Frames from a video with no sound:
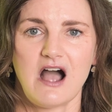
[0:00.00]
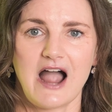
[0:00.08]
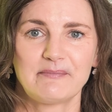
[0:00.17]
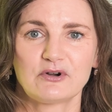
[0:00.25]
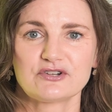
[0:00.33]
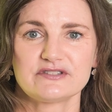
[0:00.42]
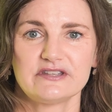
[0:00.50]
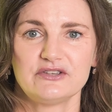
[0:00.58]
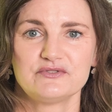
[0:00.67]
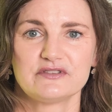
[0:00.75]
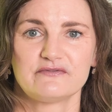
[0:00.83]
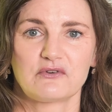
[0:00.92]
I personally
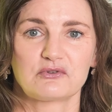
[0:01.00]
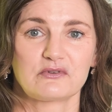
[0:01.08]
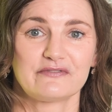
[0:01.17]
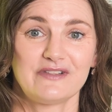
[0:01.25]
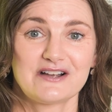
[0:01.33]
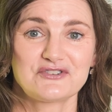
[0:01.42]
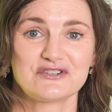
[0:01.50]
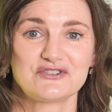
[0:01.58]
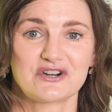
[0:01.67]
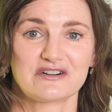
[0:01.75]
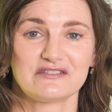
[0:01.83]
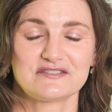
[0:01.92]
use the photo reflection
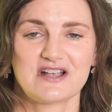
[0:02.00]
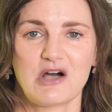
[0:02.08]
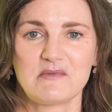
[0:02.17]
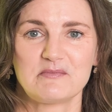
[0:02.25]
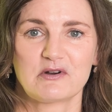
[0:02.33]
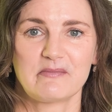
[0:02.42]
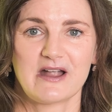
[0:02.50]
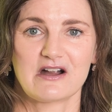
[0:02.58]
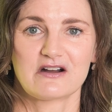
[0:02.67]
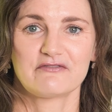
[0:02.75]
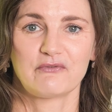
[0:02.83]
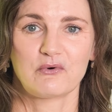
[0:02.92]
journal to help me
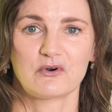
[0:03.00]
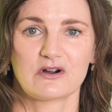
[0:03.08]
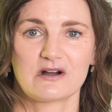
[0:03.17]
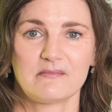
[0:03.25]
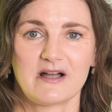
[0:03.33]
prepare for